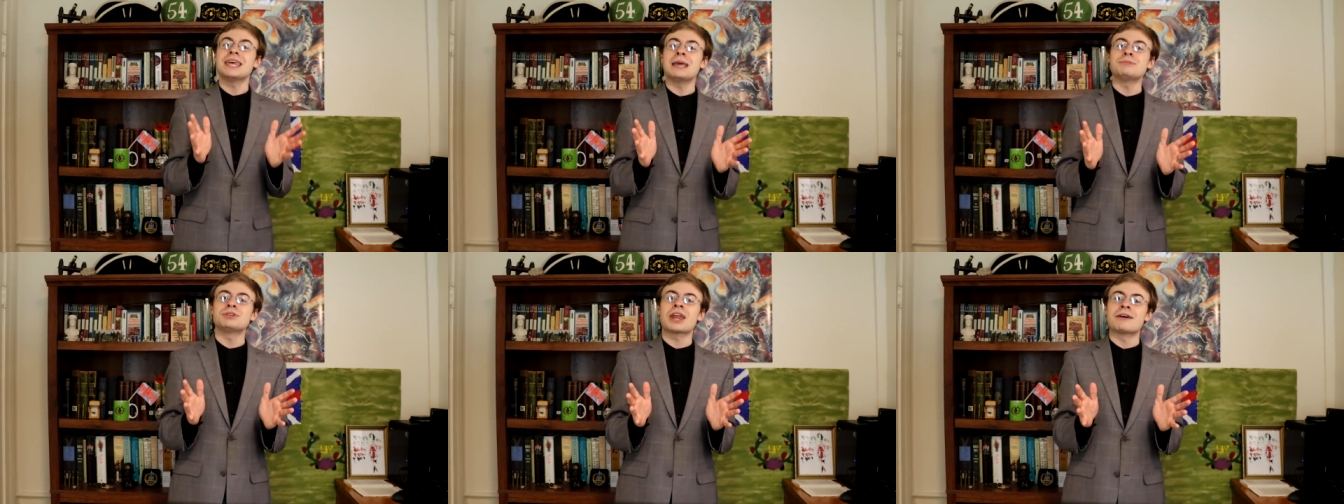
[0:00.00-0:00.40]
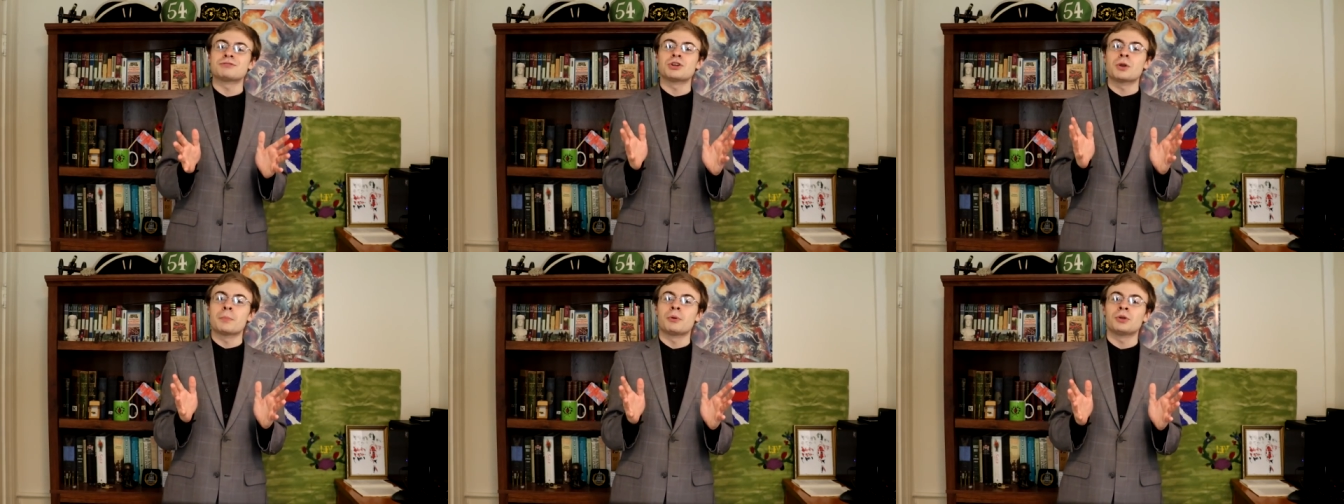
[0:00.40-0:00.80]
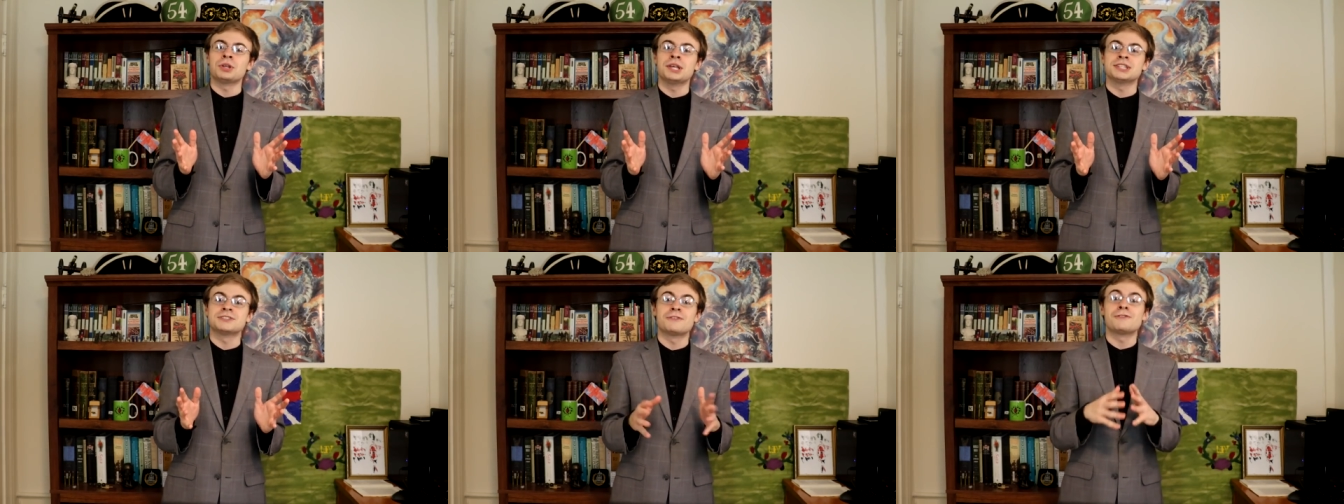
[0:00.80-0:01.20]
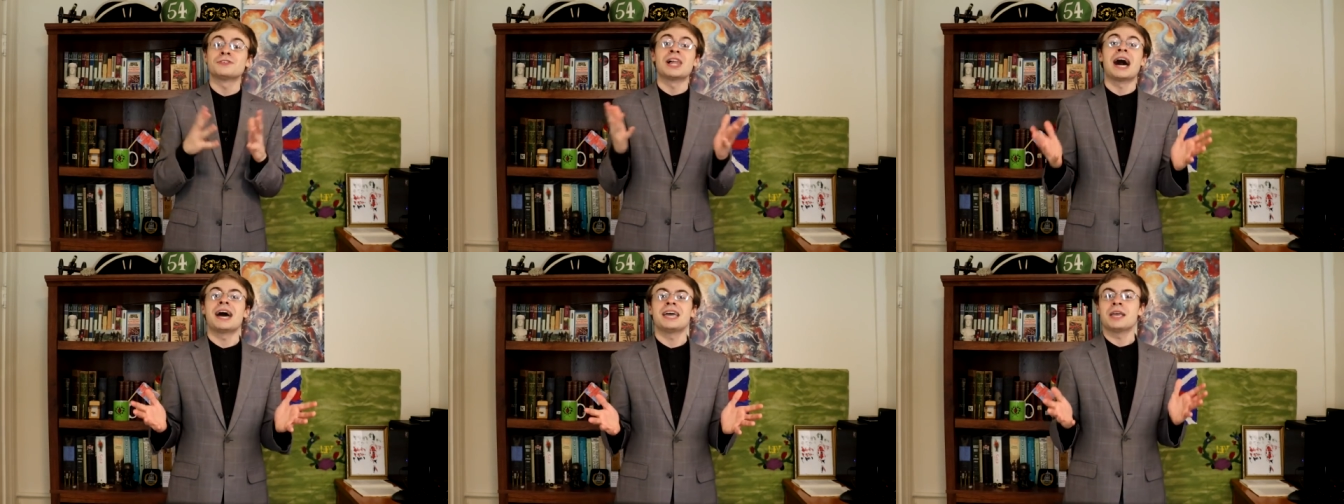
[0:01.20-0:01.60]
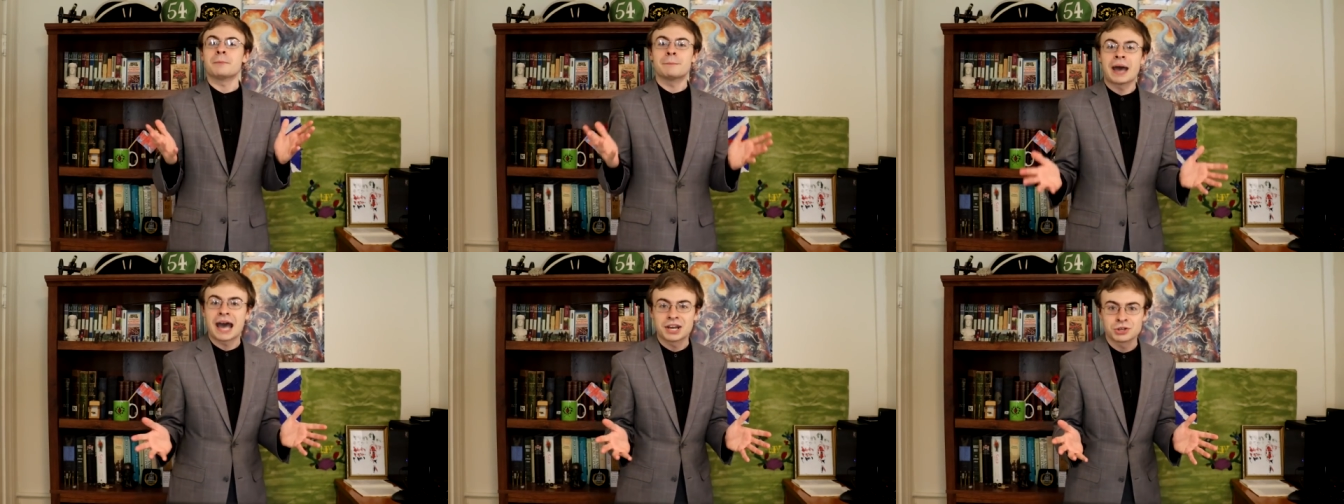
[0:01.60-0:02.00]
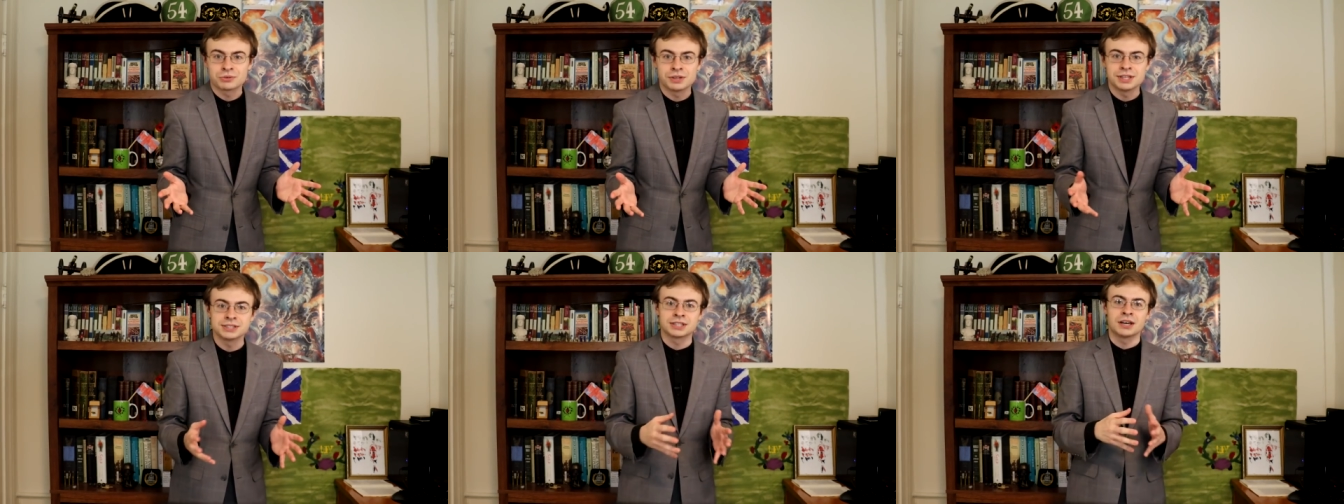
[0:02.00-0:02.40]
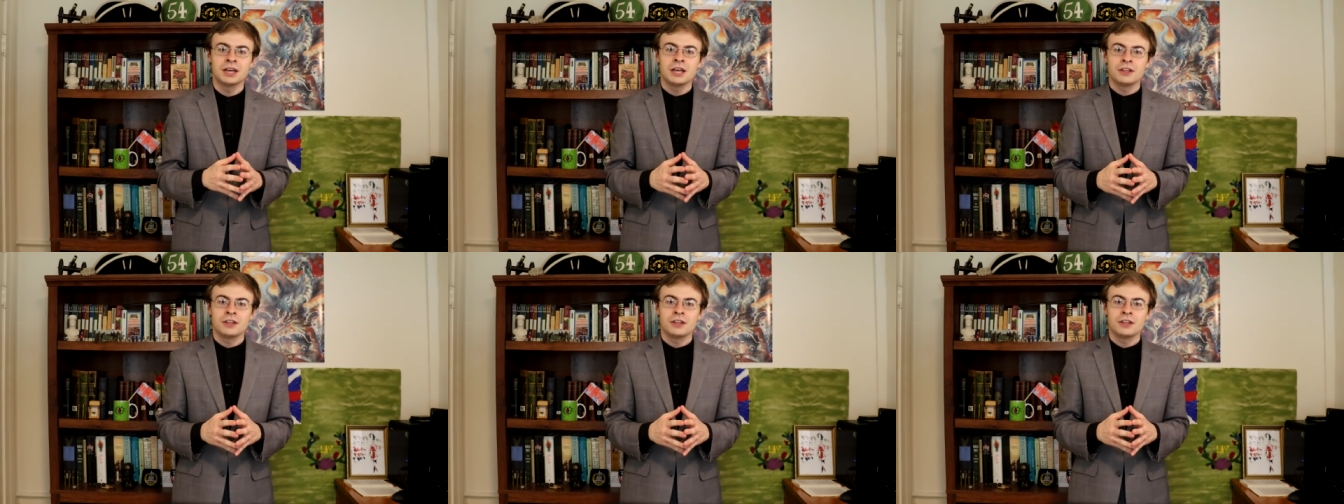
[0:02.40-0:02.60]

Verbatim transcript: named it after Napoleon's flying batteries,